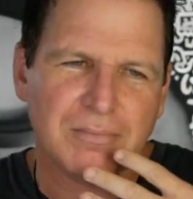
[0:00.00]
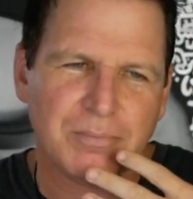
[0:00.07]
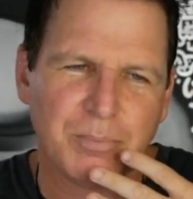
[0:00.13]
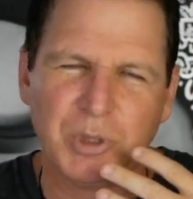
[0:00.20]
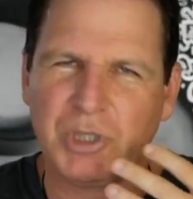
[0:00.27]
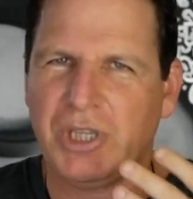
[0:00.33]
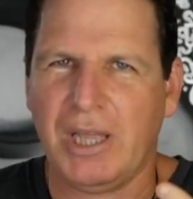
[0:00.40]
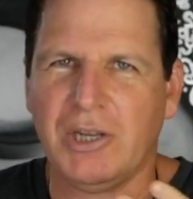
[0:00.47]

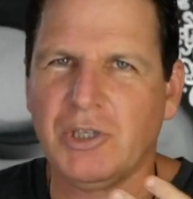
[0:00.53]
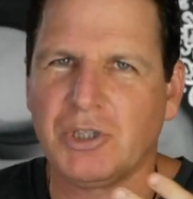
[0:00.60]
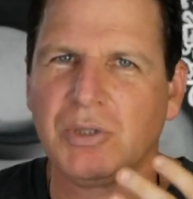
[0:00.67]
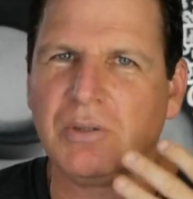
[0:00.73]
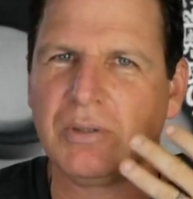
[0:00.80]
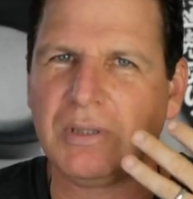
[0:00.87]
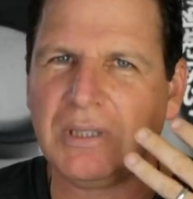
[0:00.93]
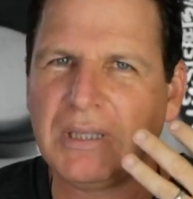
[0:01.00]

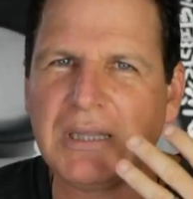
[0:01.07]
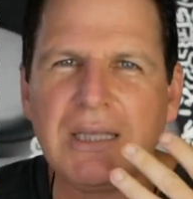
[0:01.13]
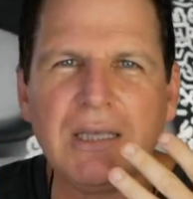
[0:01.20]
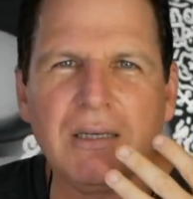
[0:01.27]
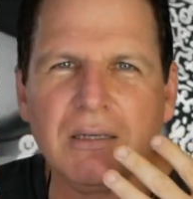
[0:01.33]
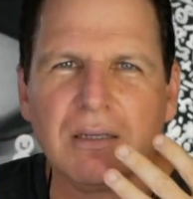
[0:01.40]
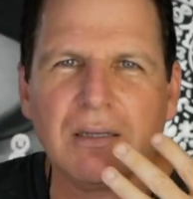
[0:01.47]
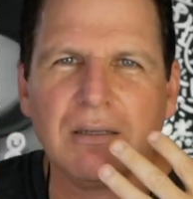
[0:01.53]
potential
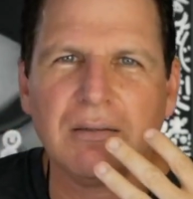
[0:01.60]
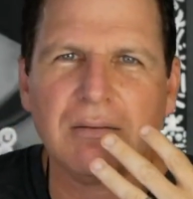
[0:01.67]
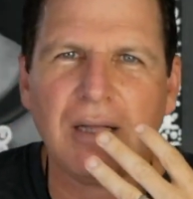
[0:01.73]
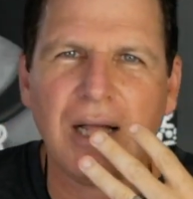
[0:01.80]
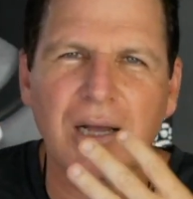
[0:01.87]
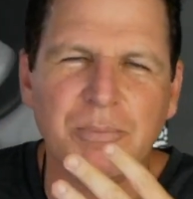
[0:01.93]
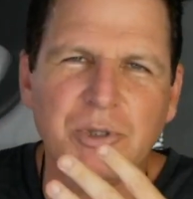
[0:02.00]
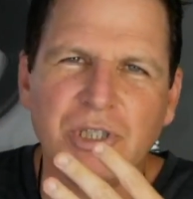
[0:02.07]
legal
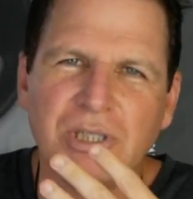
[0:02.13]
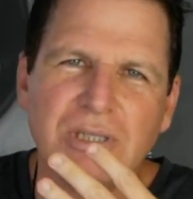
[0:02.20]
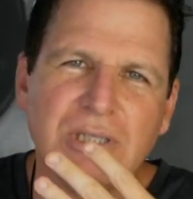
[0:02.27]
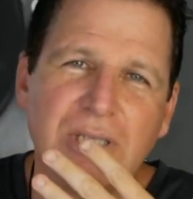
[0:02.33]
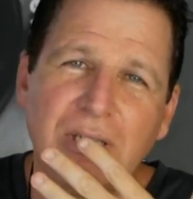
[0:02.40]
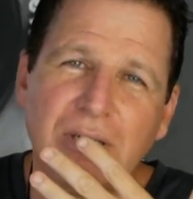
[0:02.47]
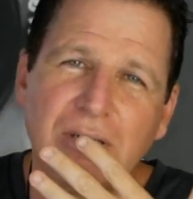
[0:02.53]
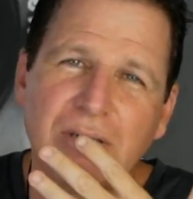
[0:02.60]
options
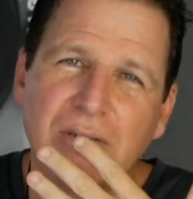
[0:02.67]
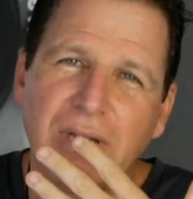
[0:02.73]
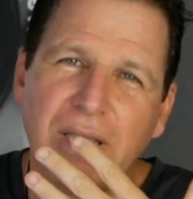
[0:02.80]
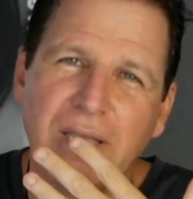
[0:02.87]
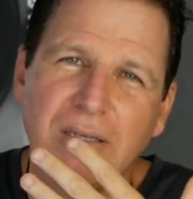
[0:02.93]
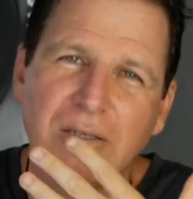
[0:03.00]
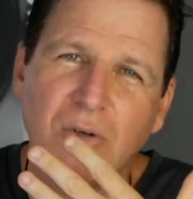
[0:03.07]
here and